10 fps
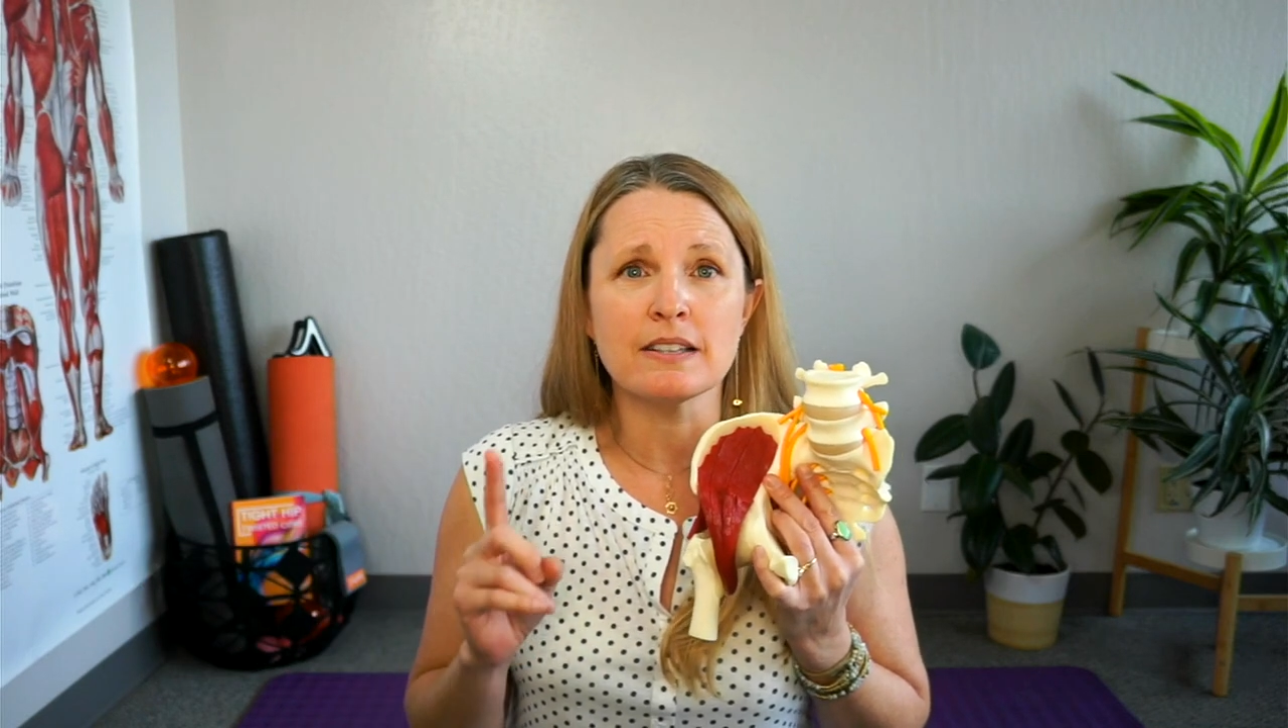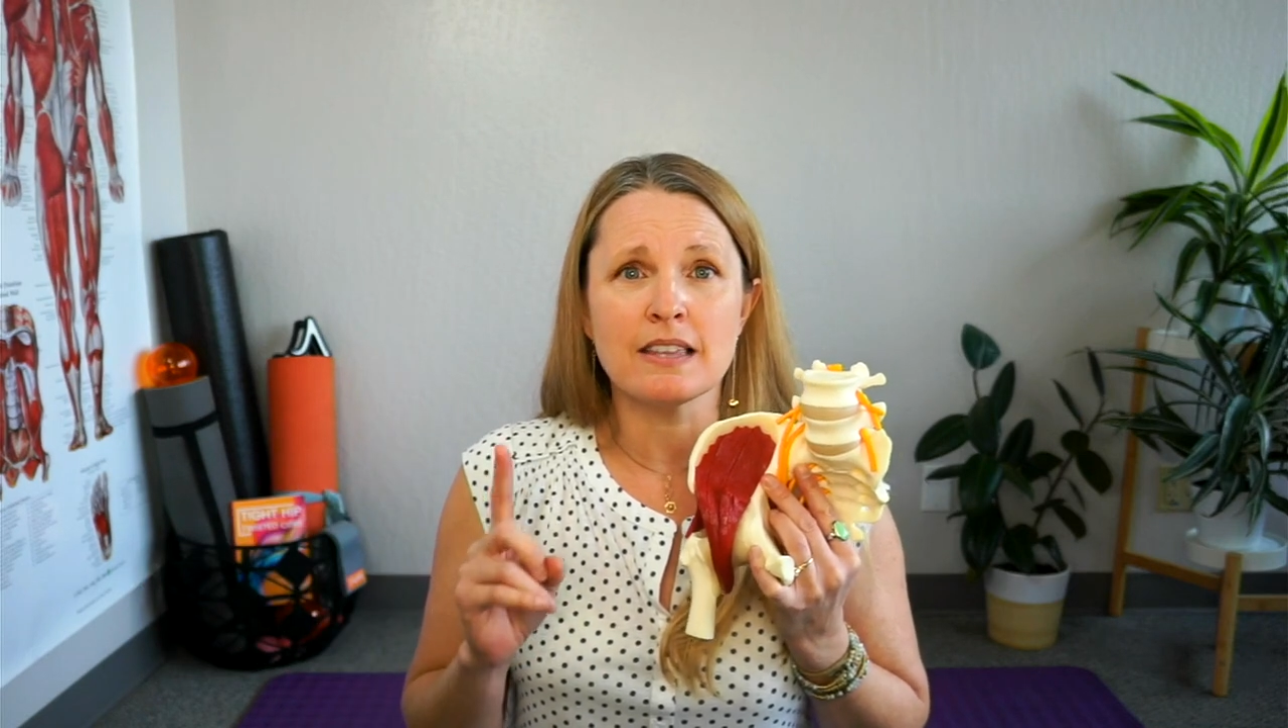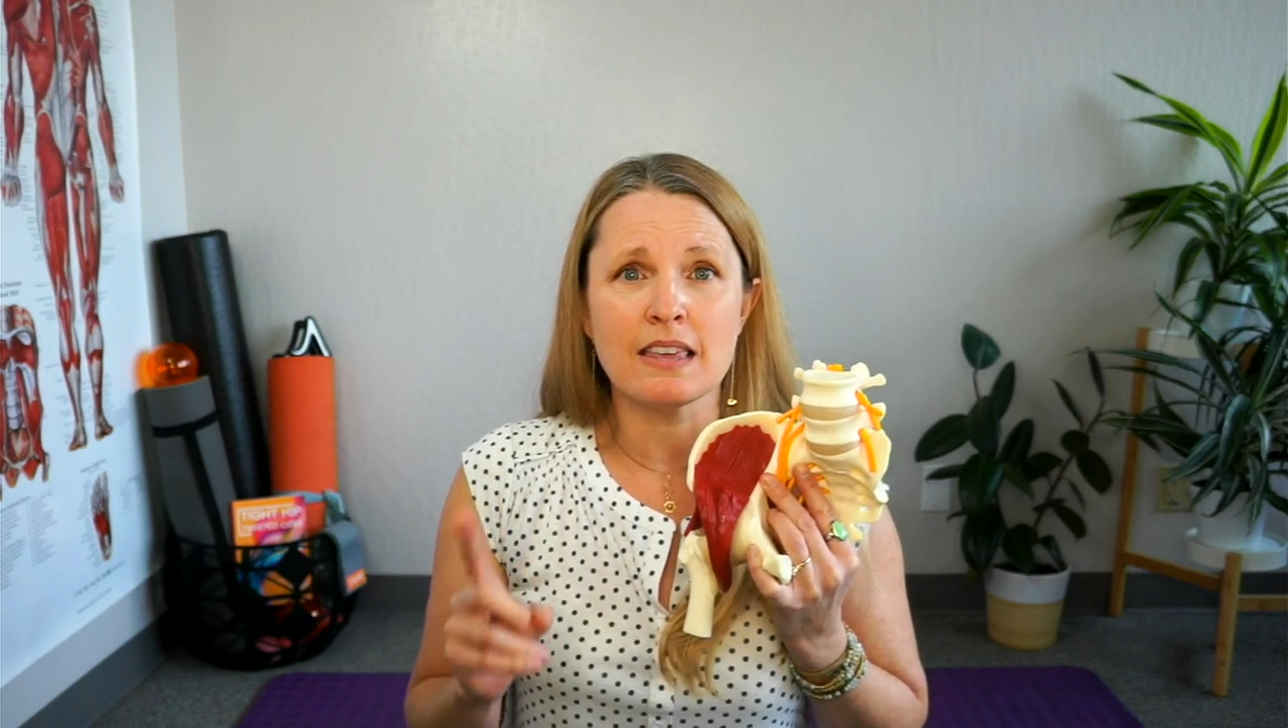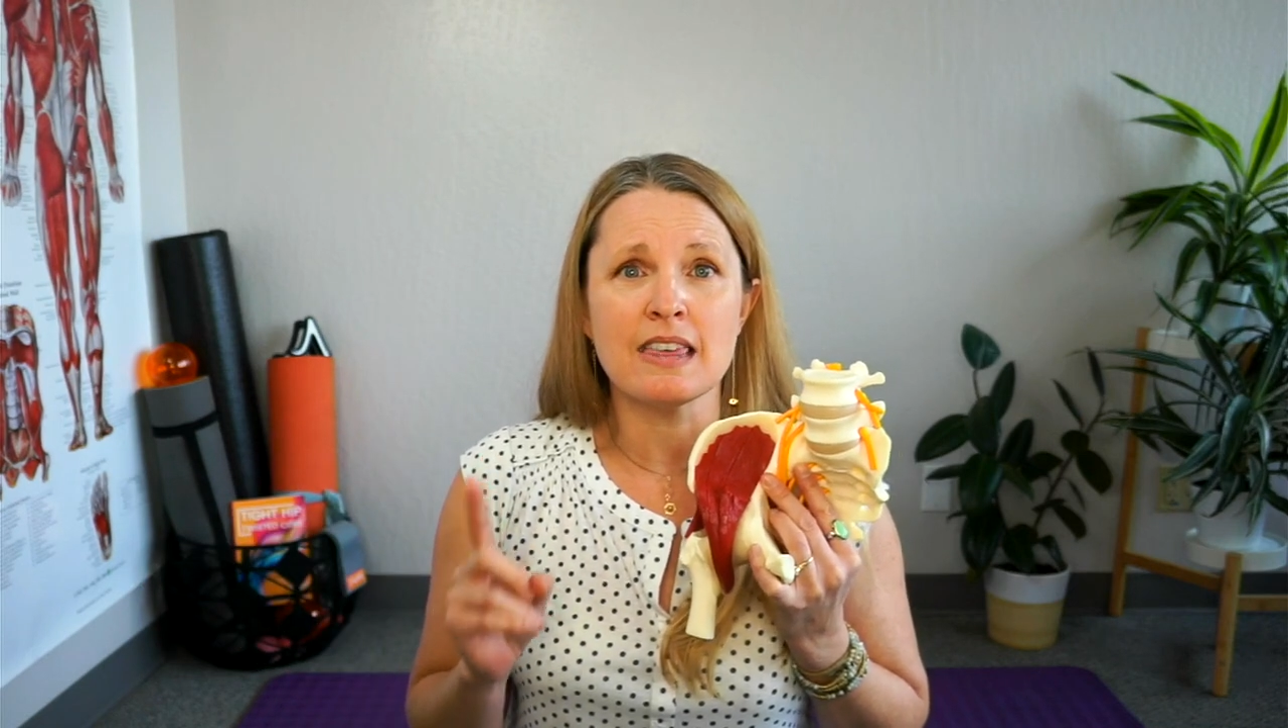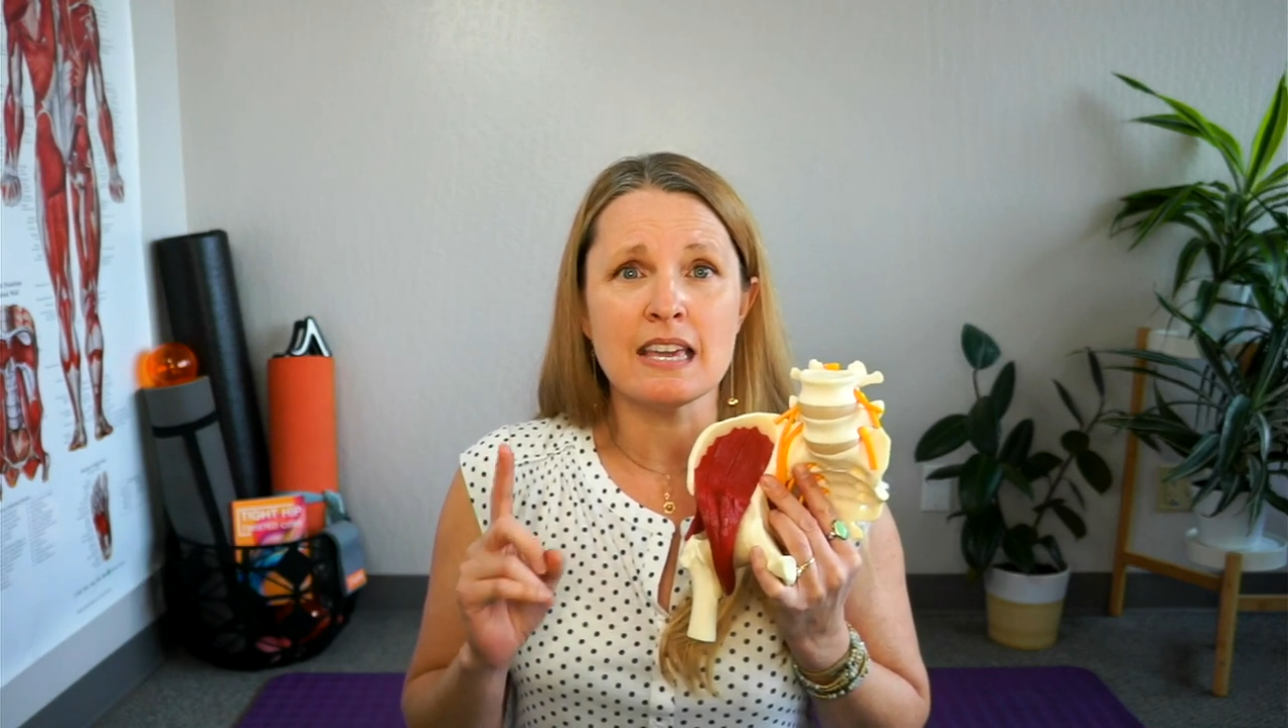that they